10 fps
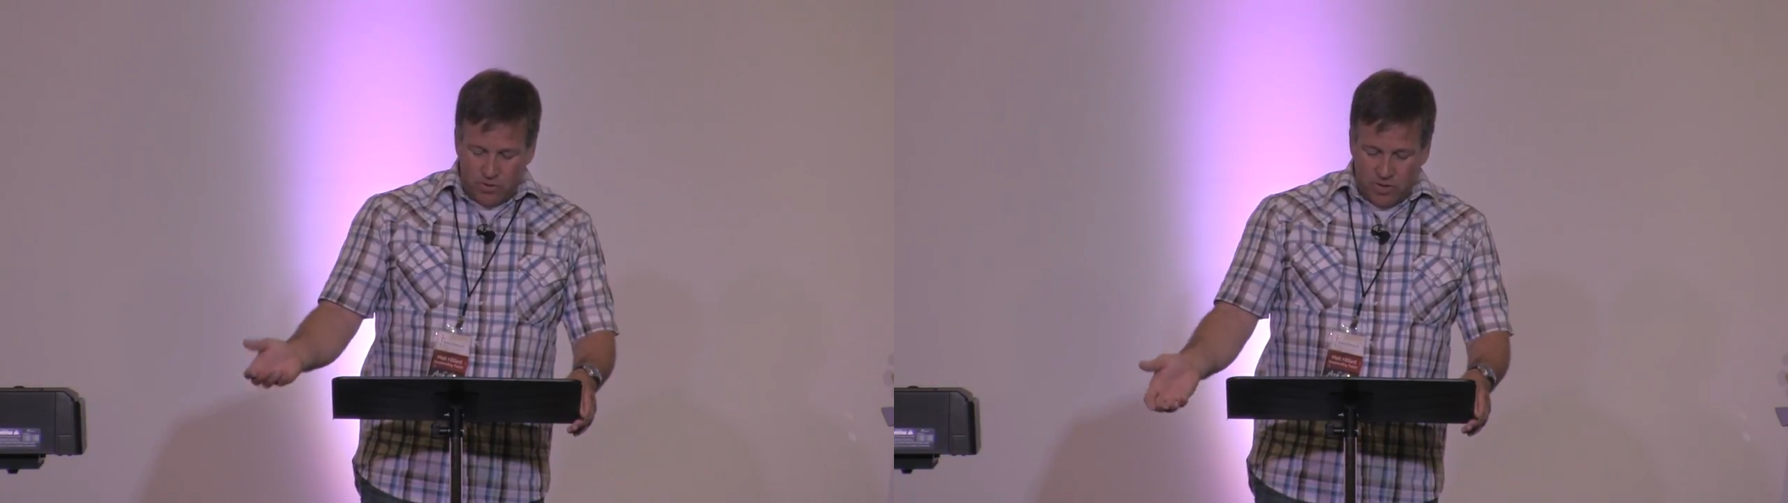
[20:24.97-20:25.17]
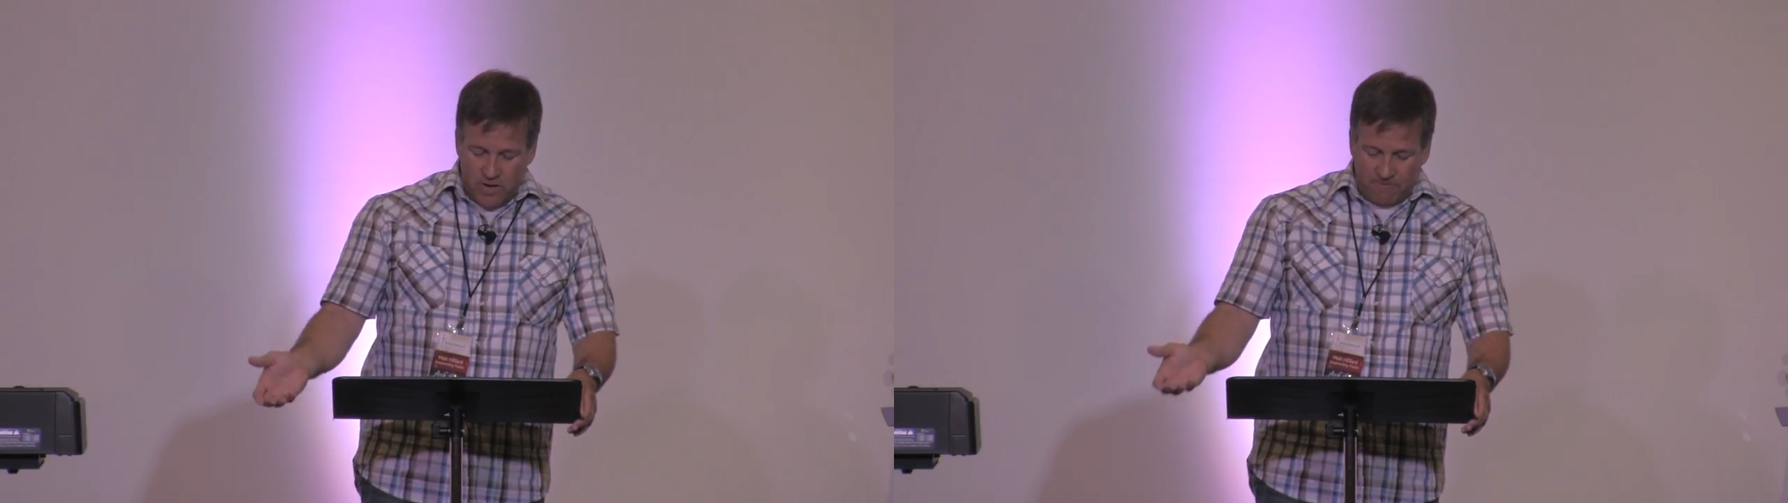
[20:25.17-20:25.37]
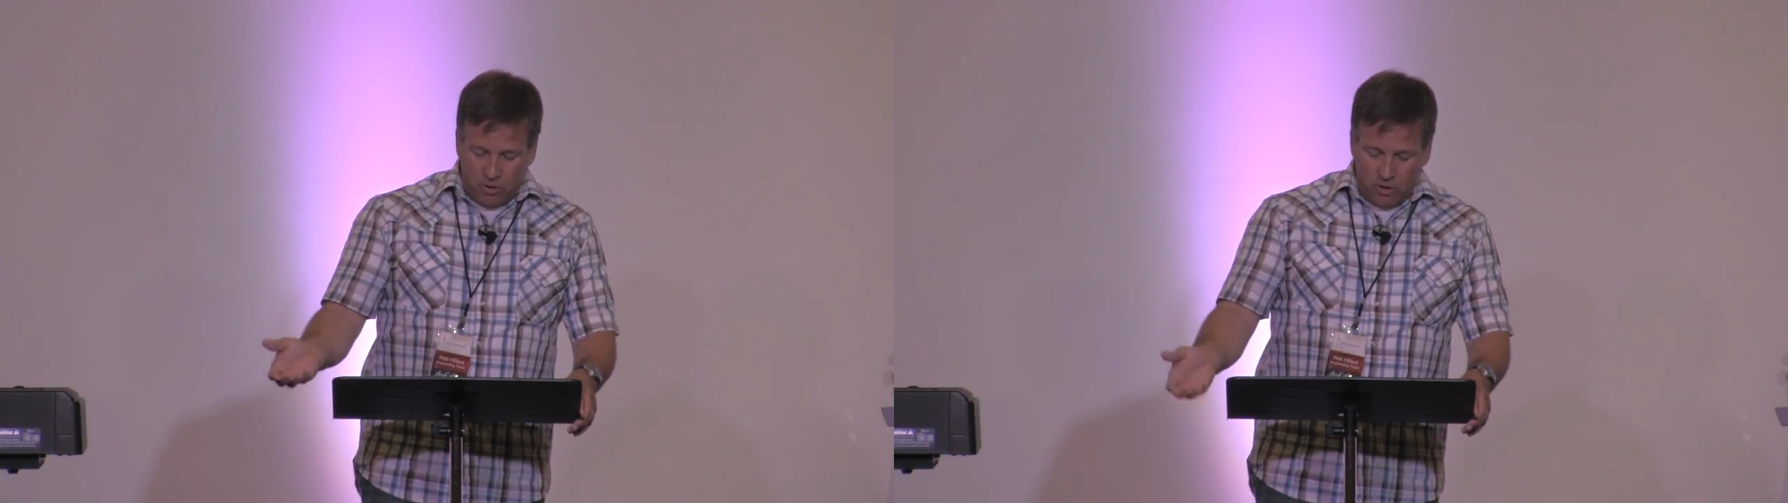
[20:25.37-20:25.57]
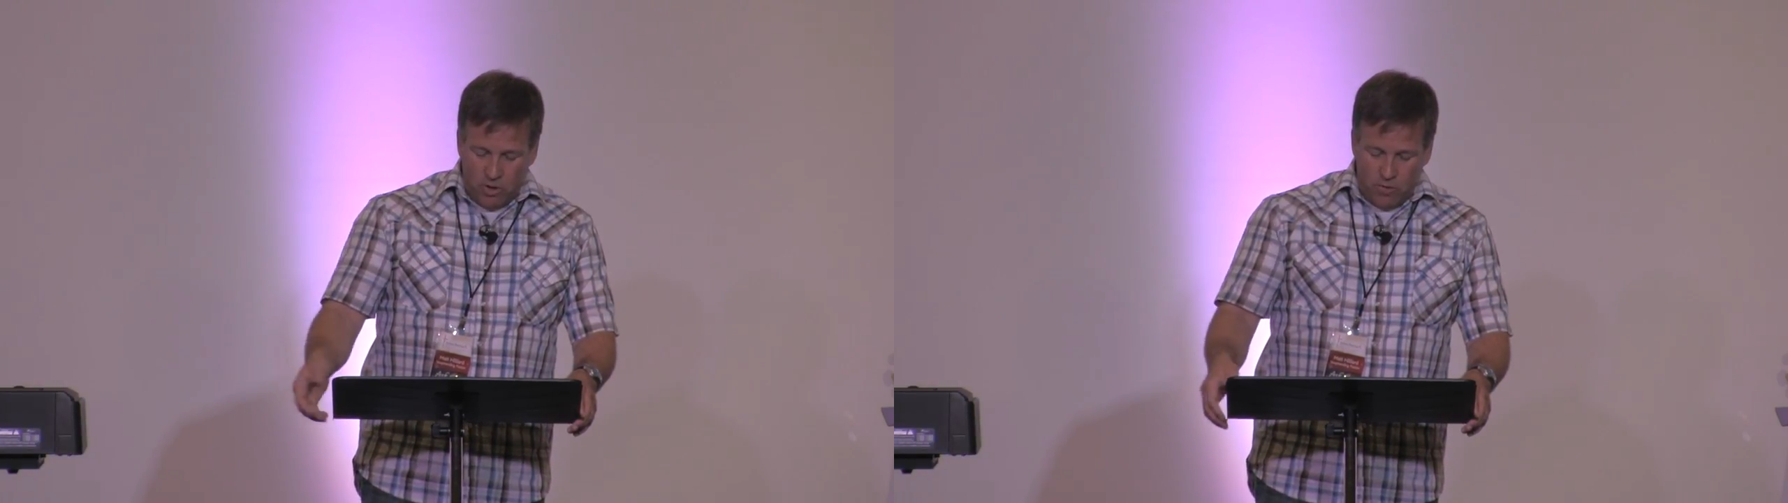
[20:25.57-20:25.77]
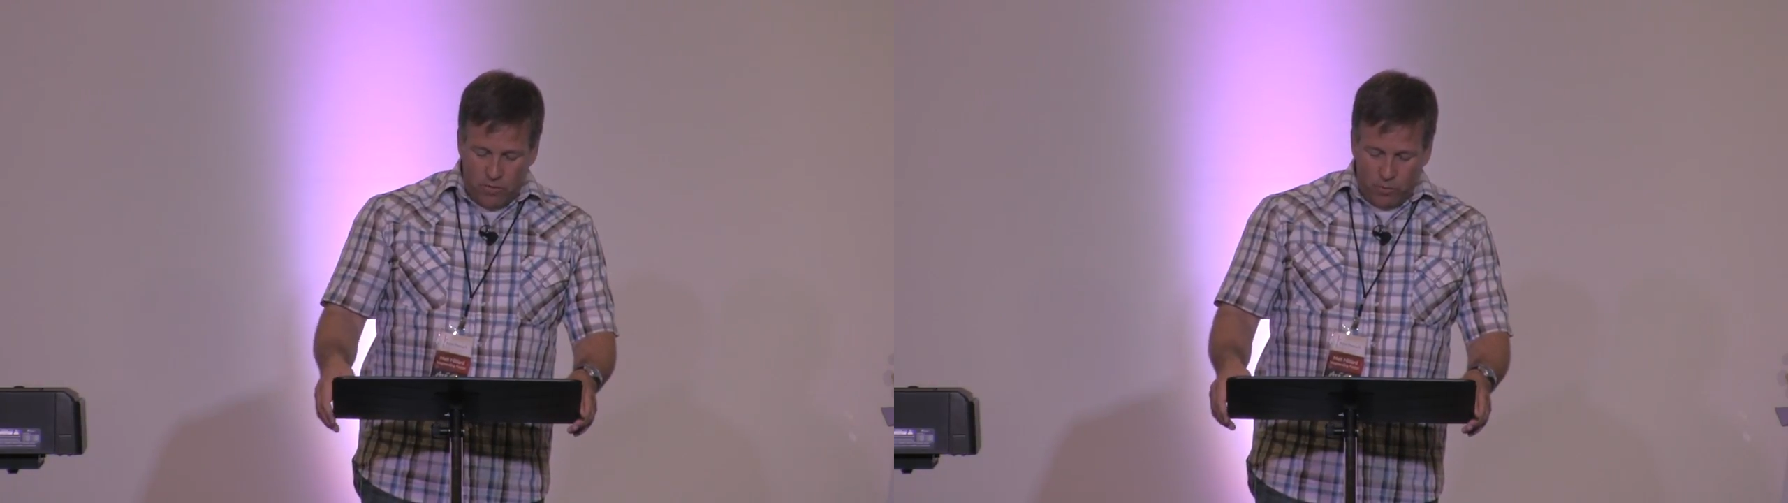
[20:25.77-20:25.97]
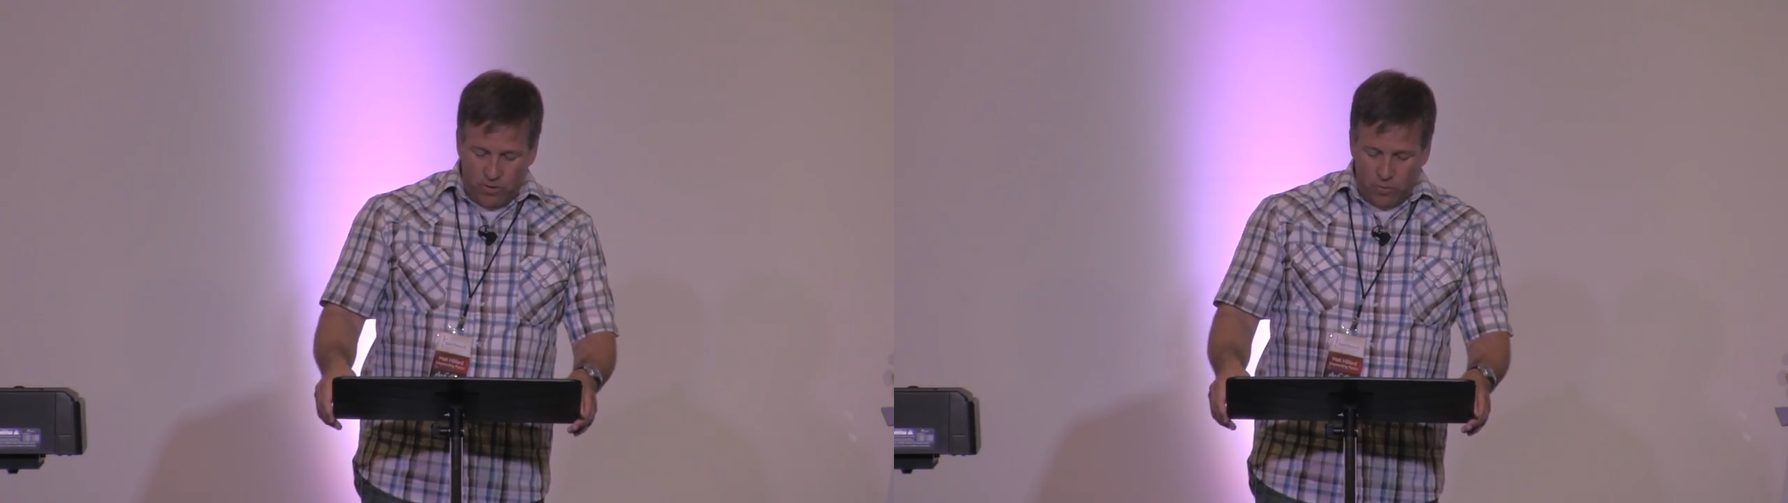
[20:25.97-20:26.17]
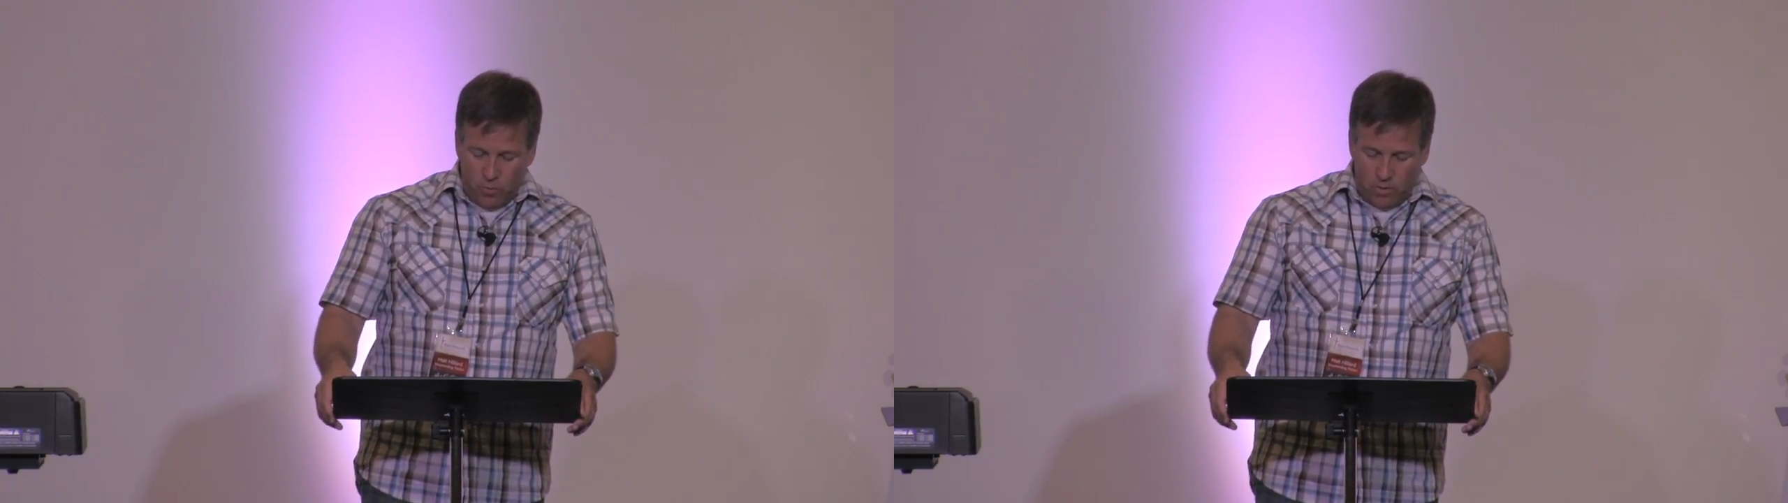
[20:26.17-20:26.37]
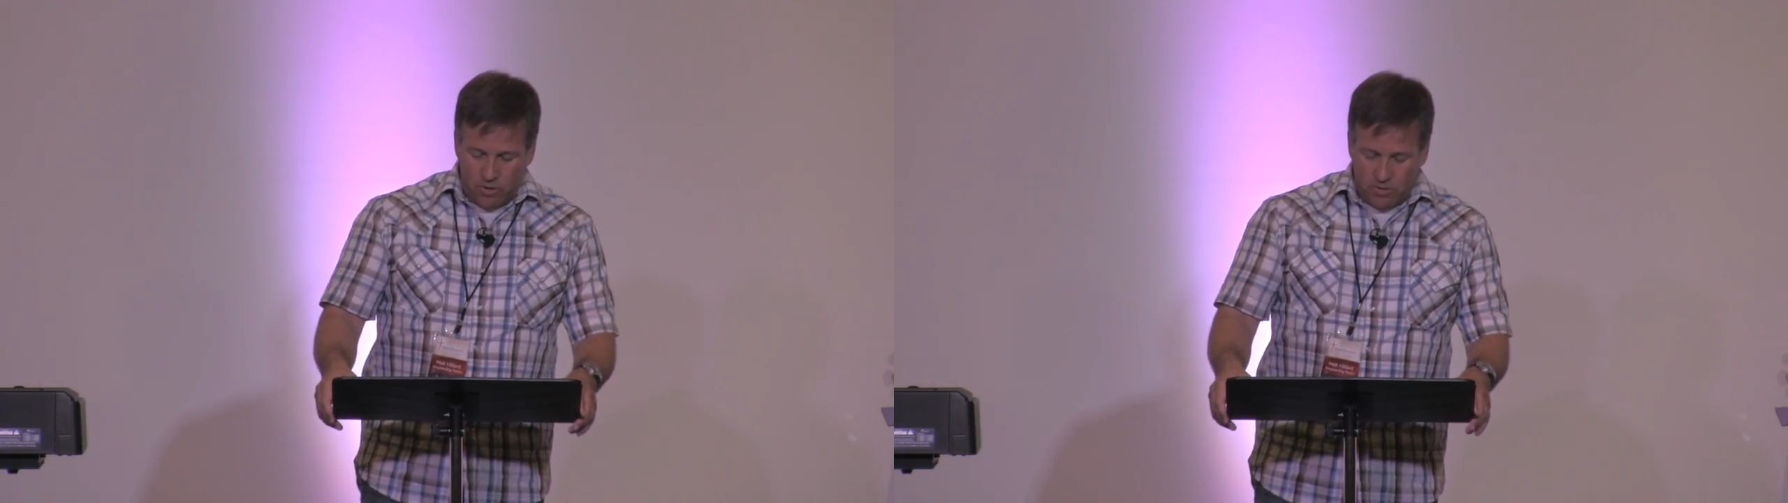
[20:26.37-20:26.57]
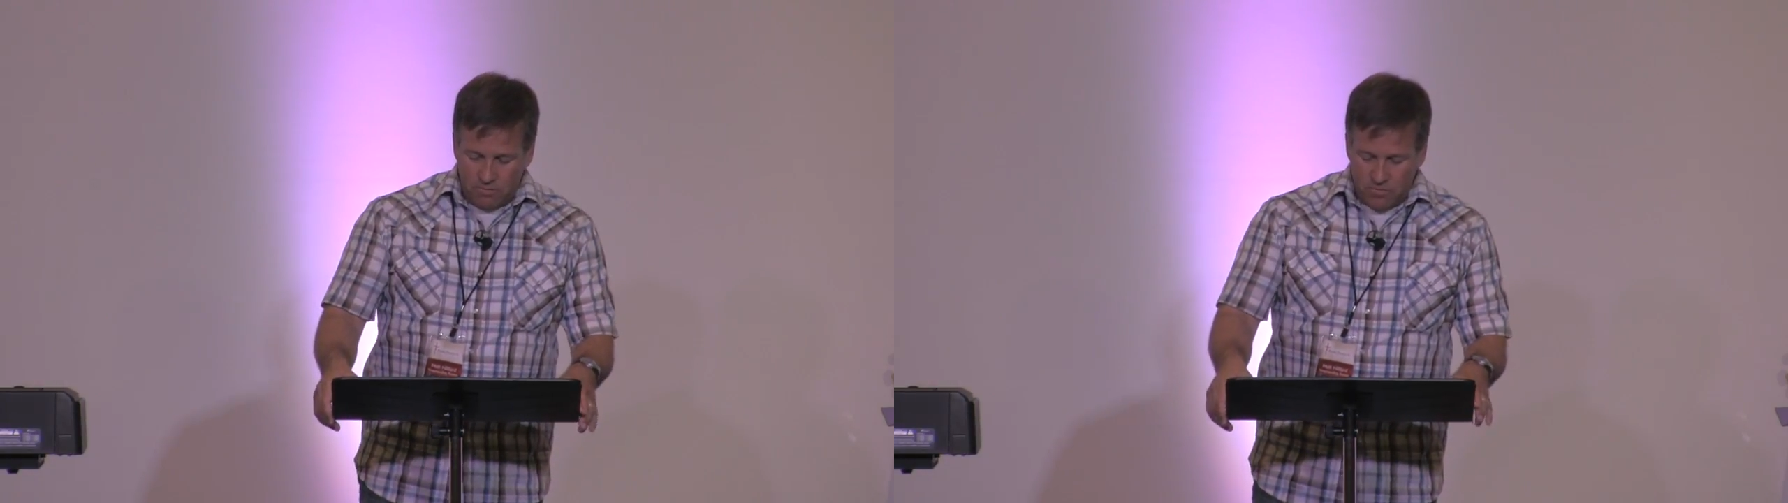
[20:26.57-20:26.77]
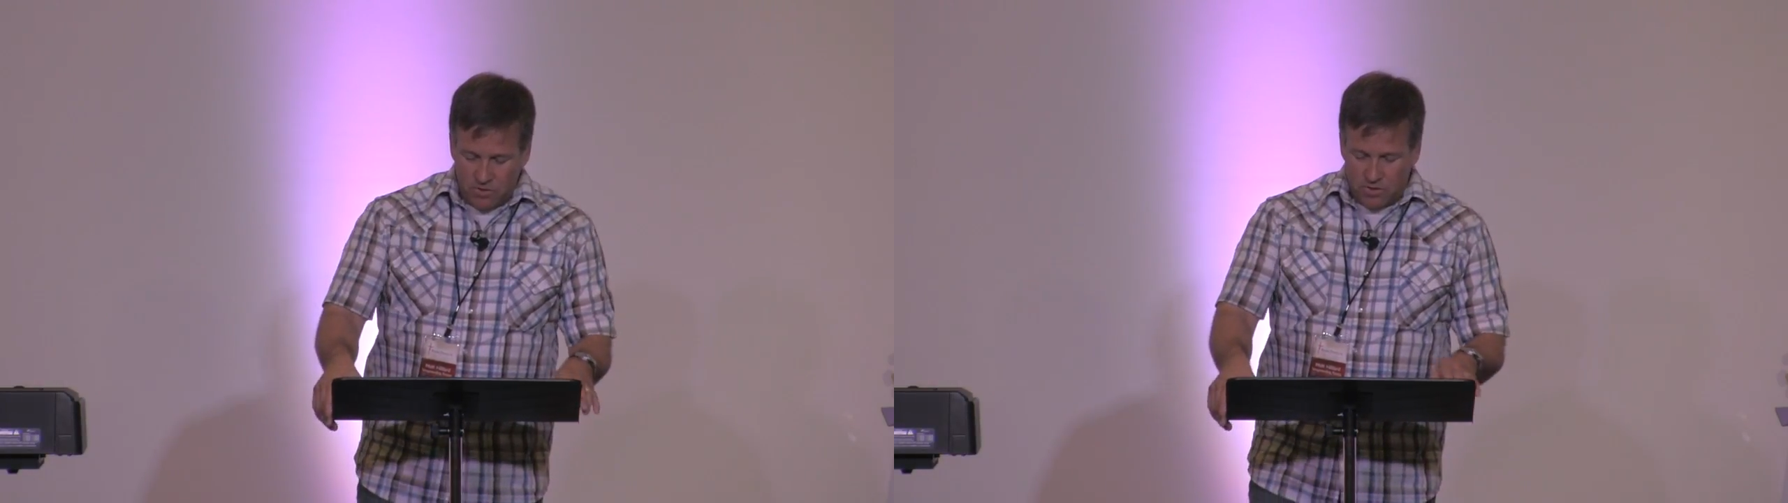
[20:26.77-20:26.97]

was left alone with the woman